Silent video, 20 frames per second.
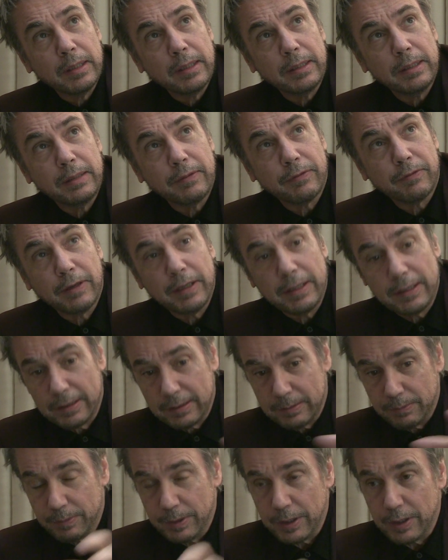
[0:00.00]

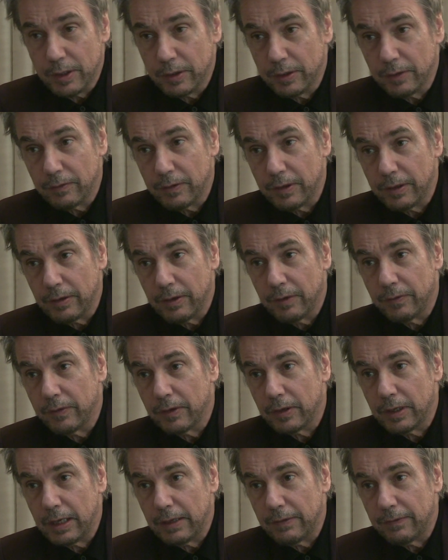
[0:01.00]
different period of
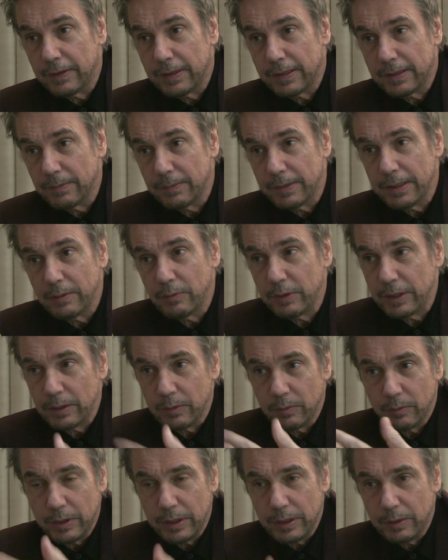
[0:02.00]
your life is something
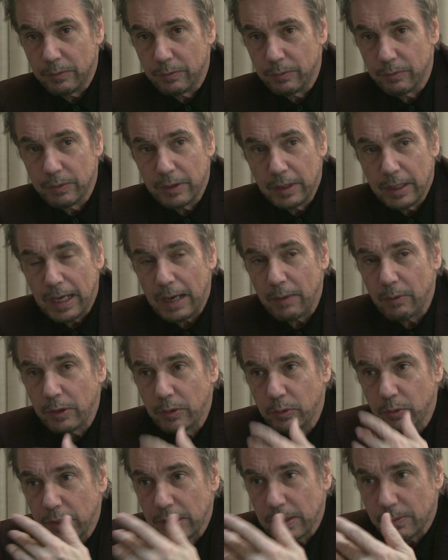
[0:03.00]
I wanted
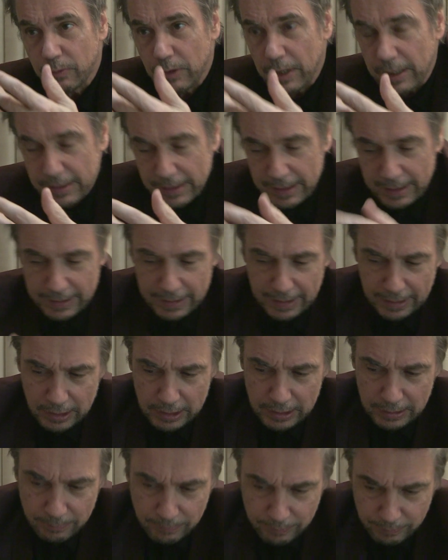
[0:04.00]
to express. And
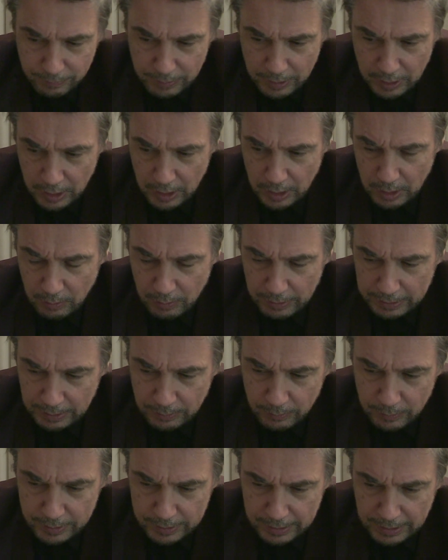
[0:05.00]
actually, what I
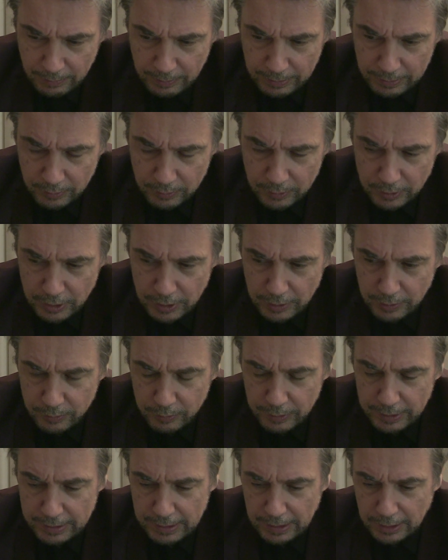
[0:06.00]
would say with Oxygen
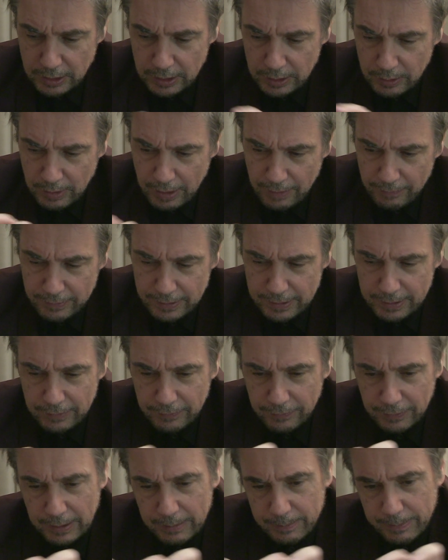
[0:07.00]
3 is actually you have these
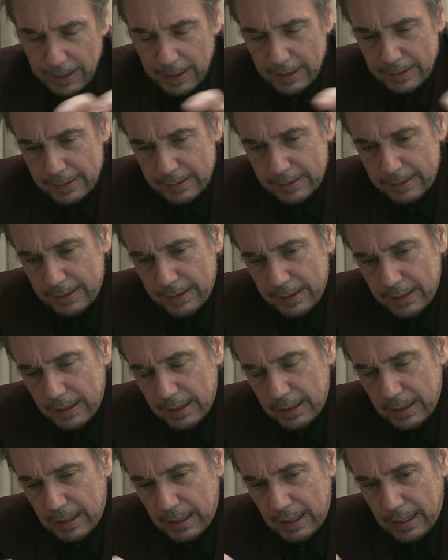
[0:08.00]
different parts,
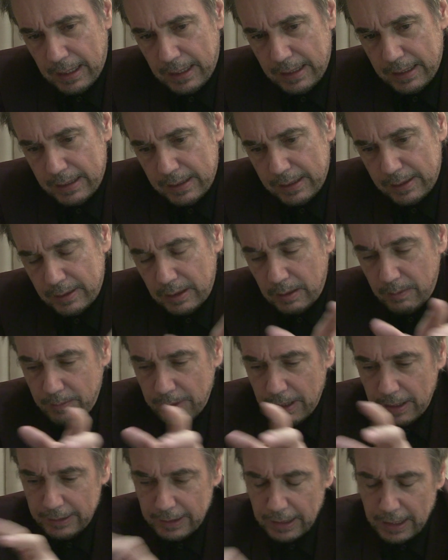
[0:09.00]
and some
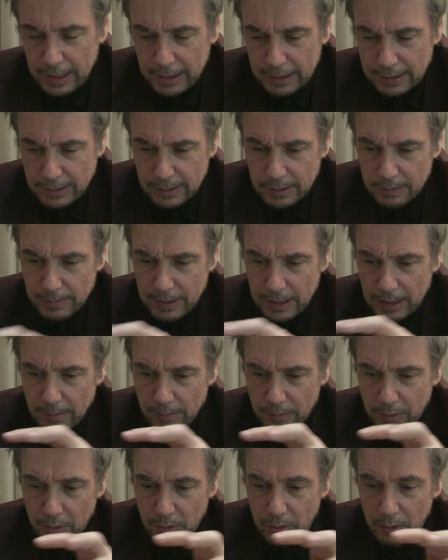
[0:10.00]
are dark, some are
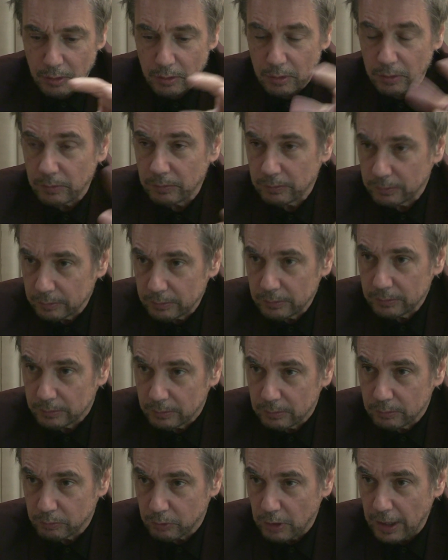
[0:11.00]
more
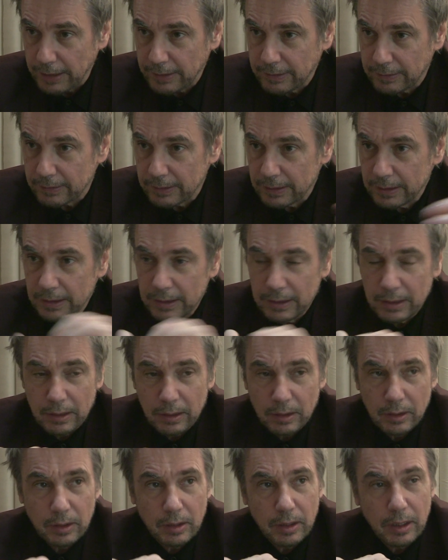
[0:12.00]
bright.
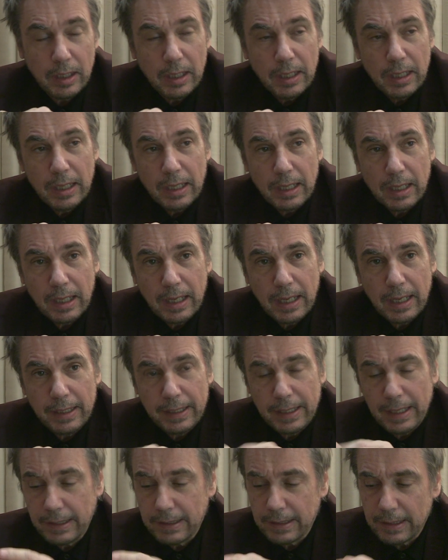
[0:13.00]

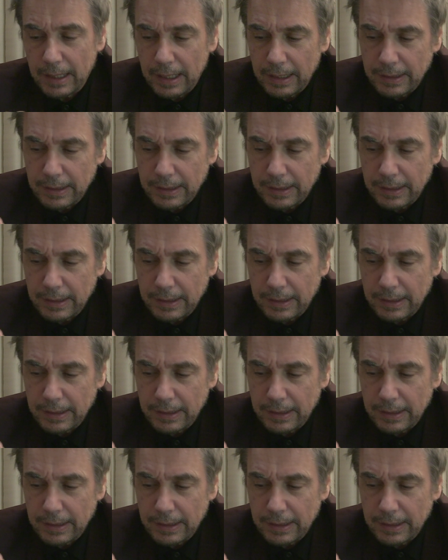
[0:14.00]
And